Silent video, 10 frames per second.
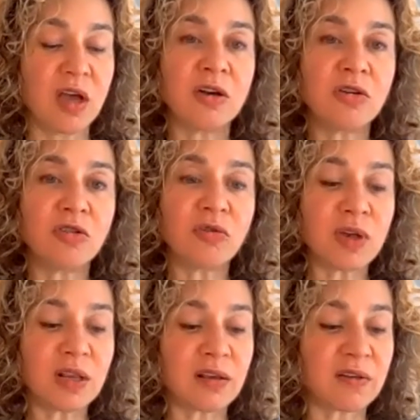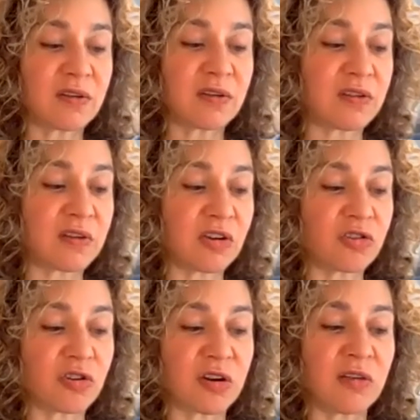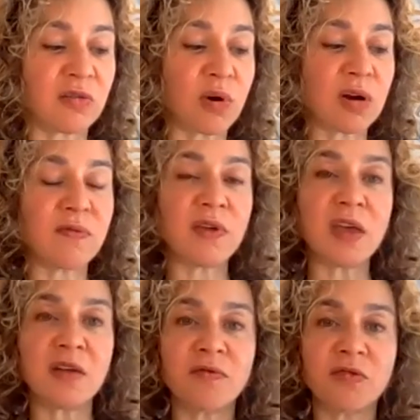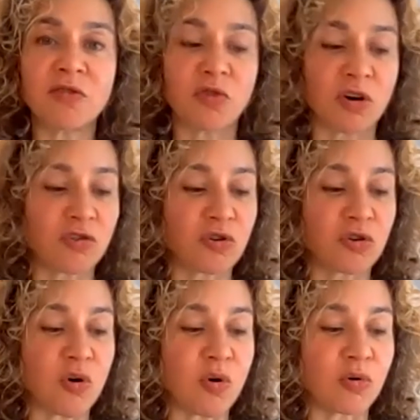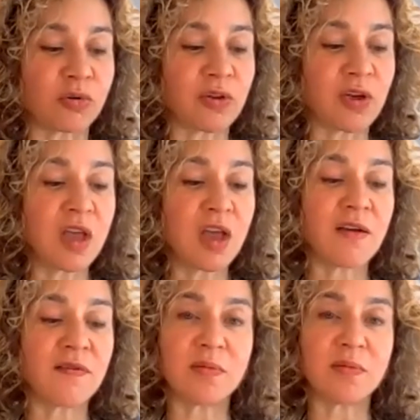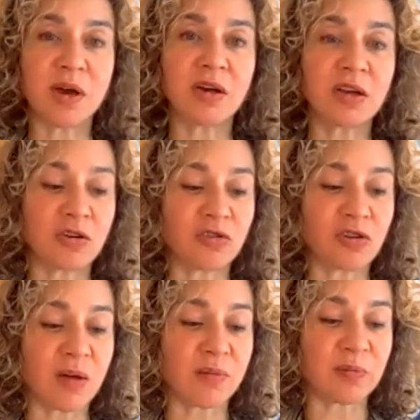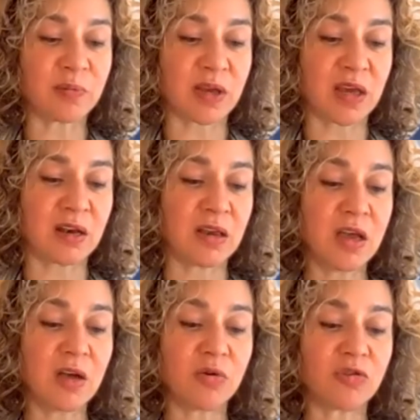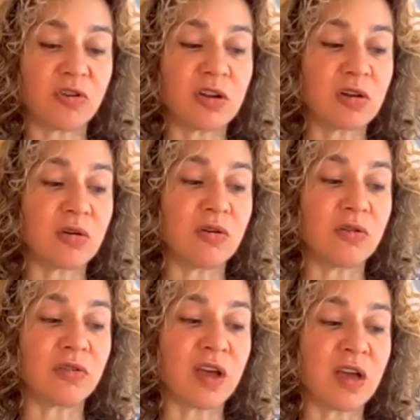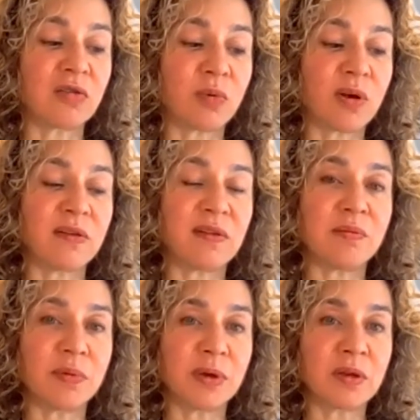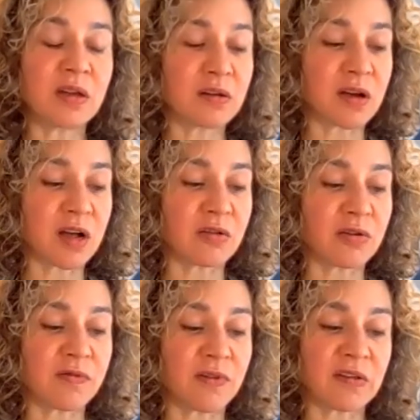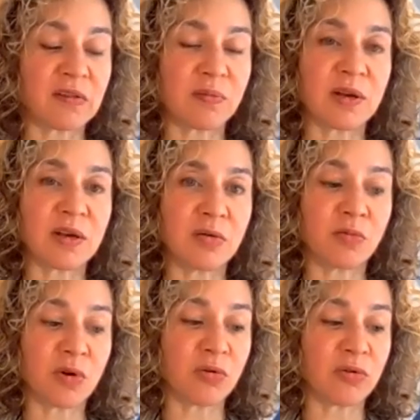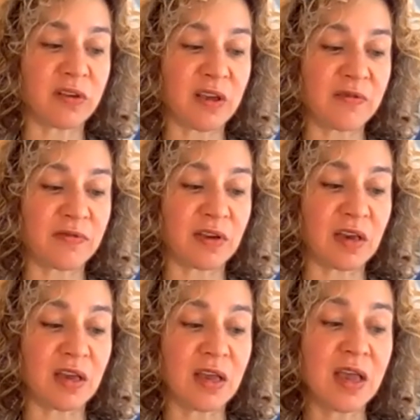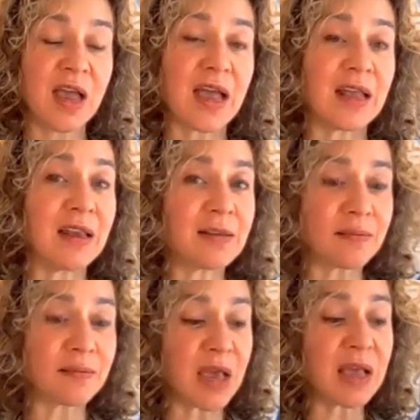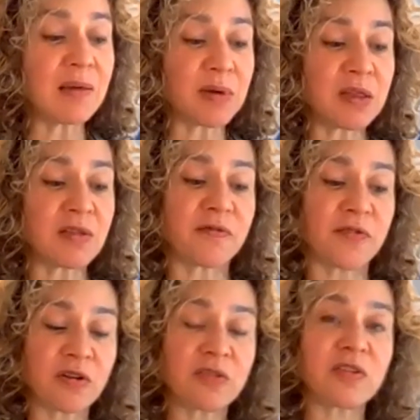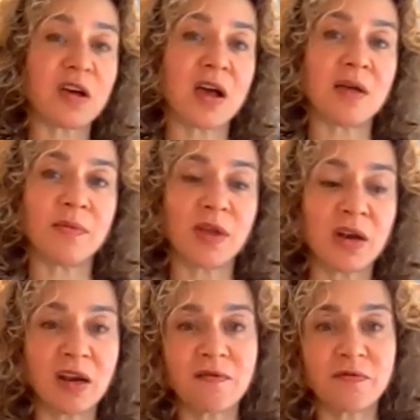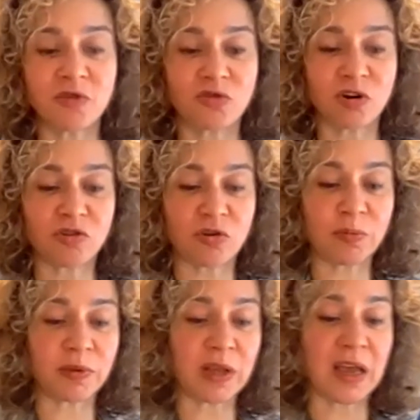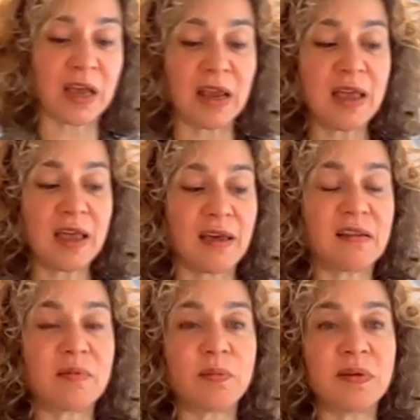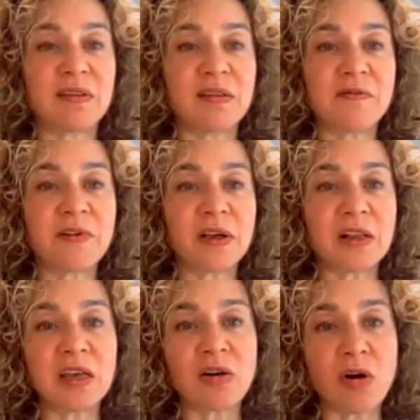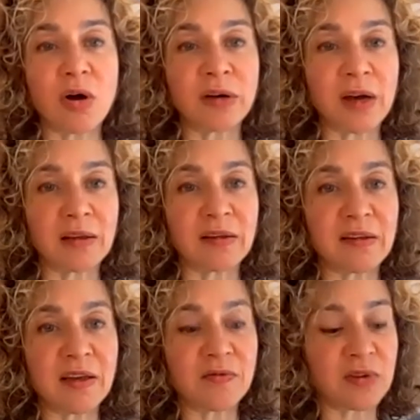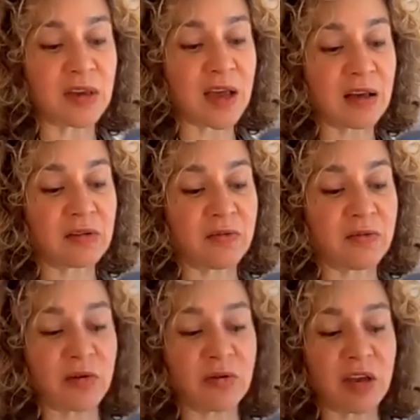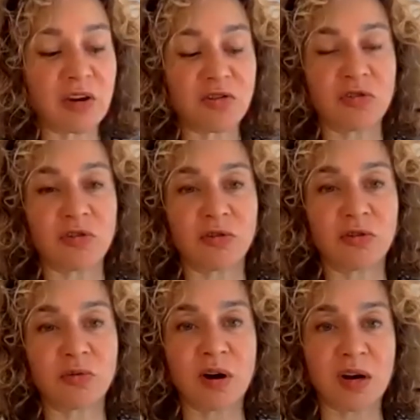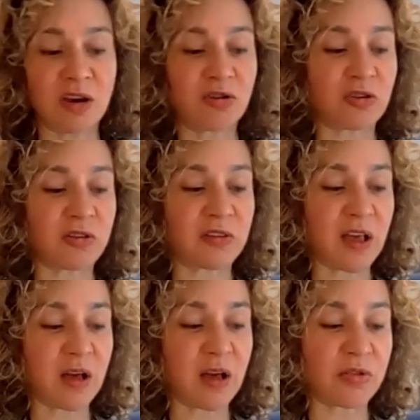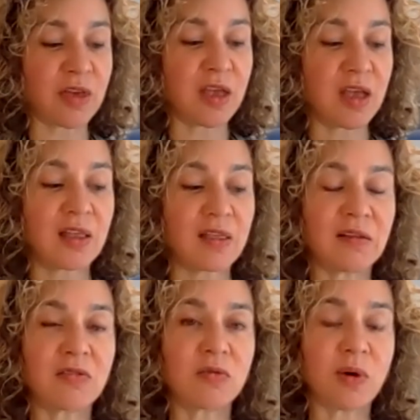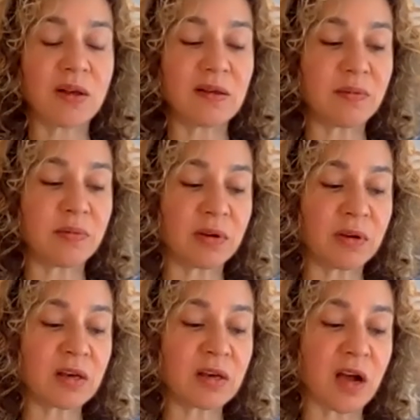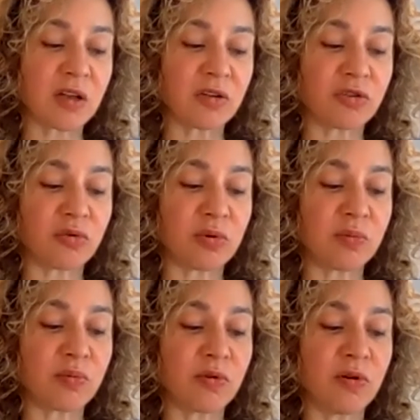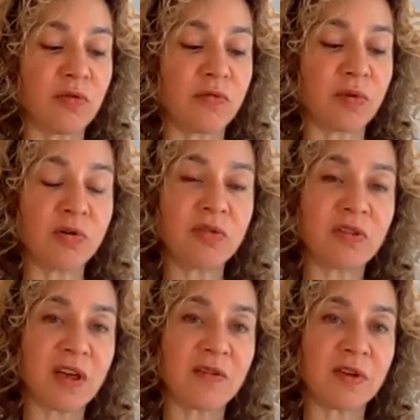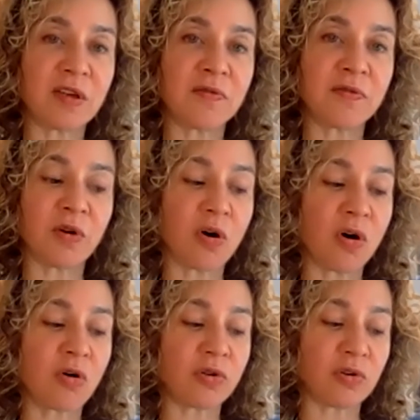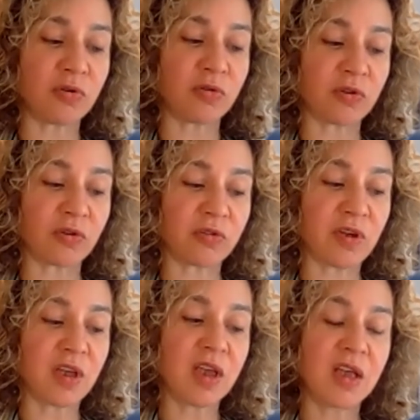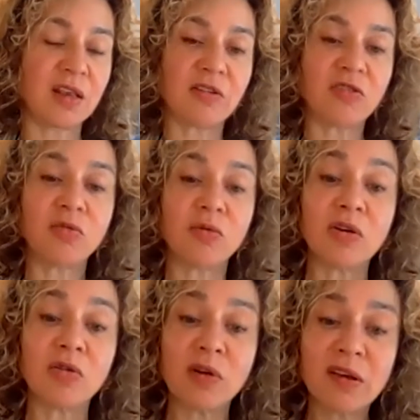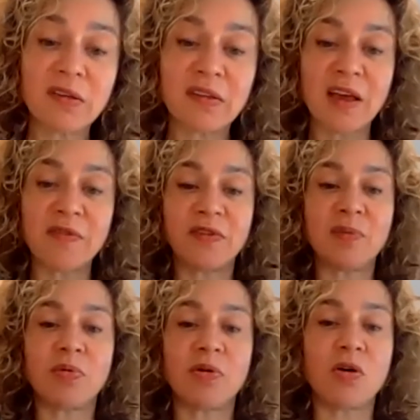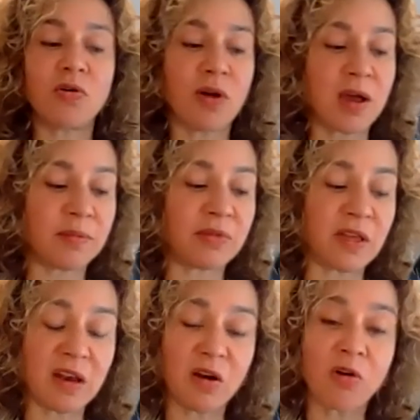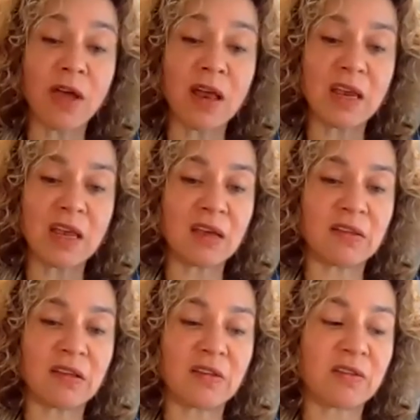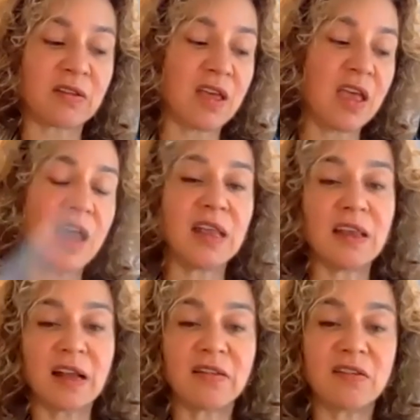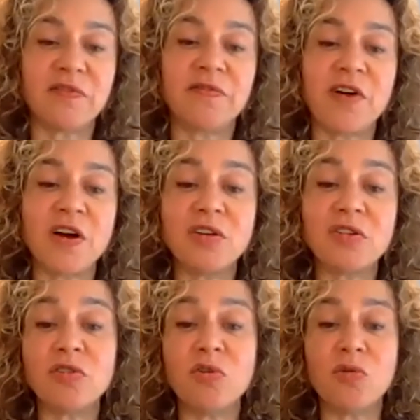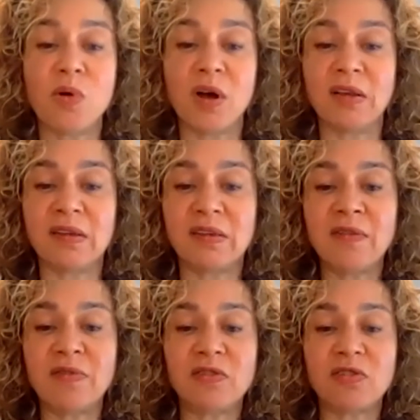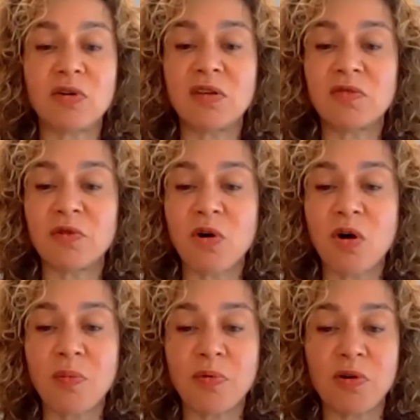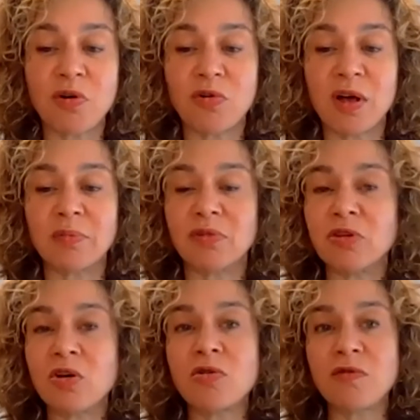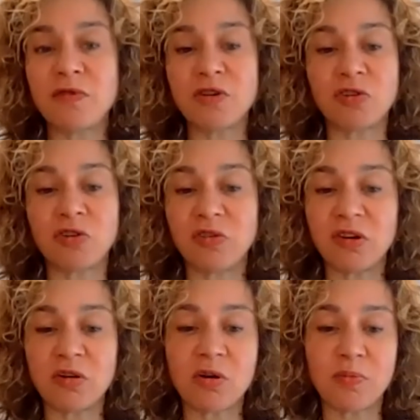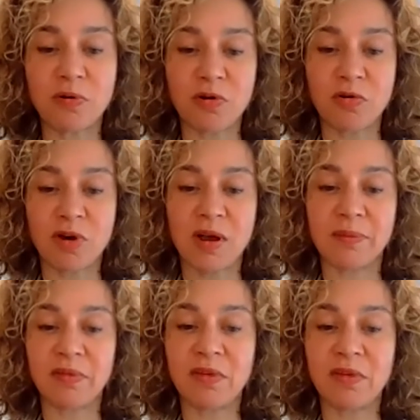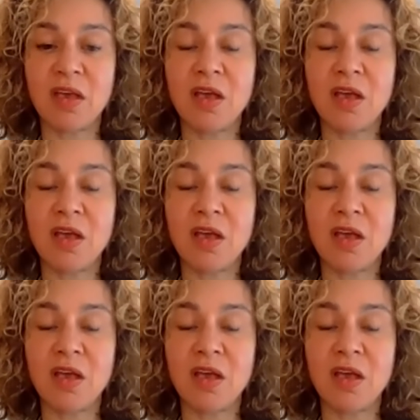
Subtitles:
Undoing this distinction is one of the infrastructure goals of the American Jobs Plan, which includes a $20 billion investment in road safety. And this may be the first time that an infrastructure plan has specifically called out safety as foundational to our nation's health. That's $20 billion to improve road safety for all users. That's to increase safety programs that already exist, and that's to fund new ones, Safe Streets for All programs, Local Vision Zero programs.